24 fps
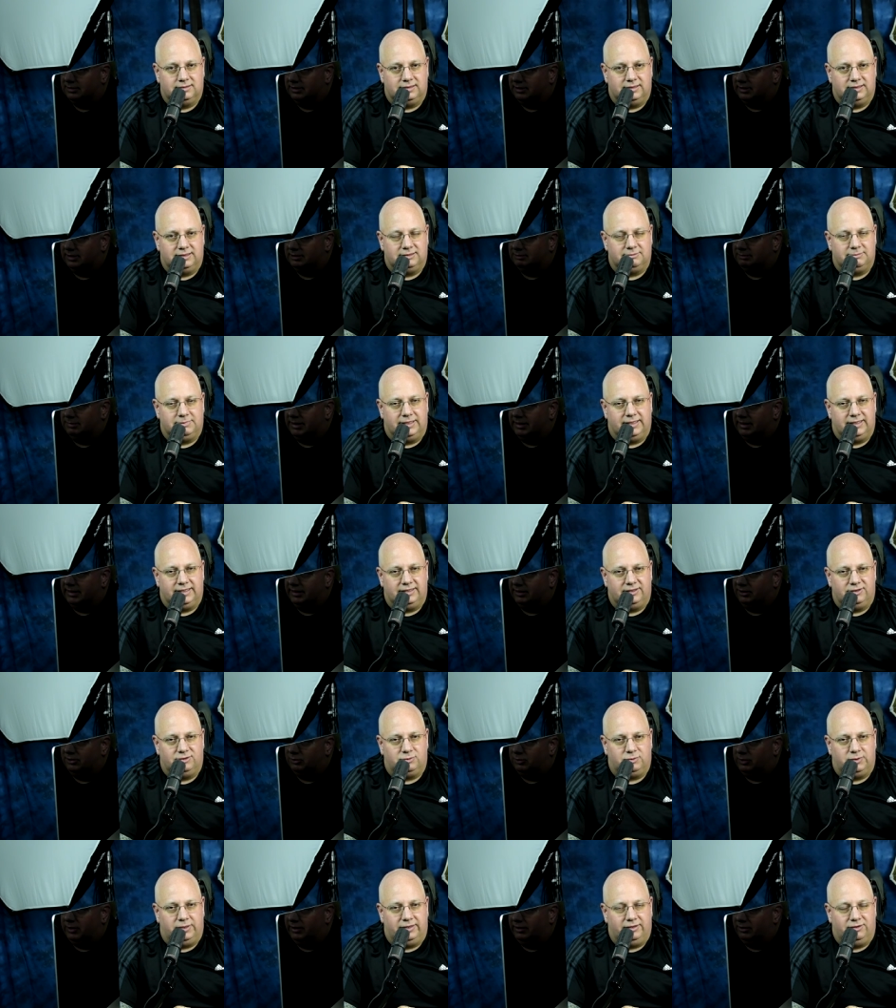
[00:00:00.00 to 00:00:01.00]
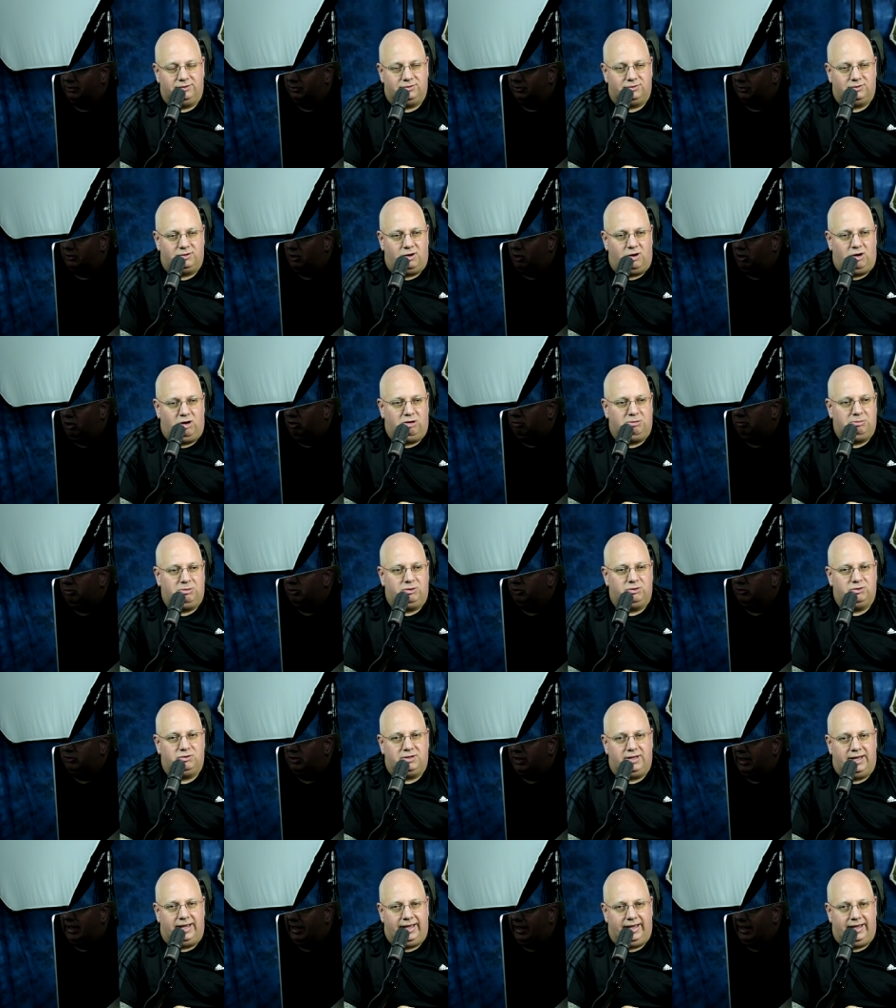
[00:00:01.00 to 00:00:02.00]
is making its way there. So
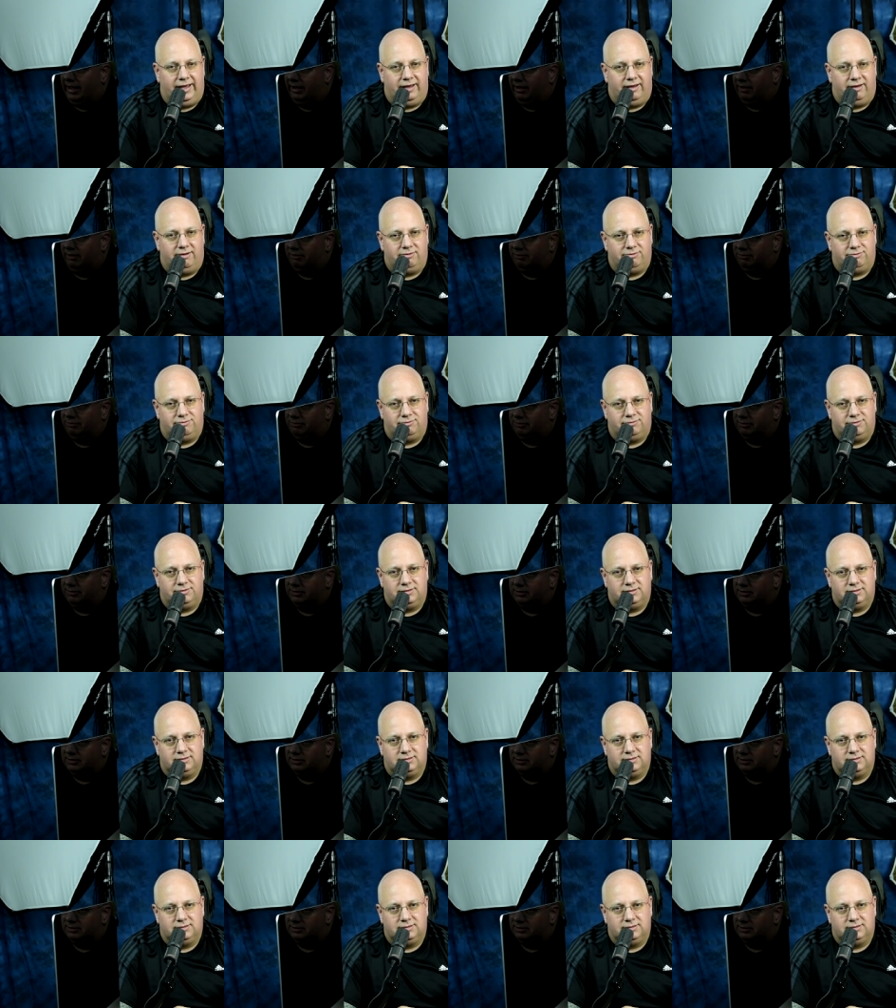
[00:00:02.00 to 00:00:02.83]
almost half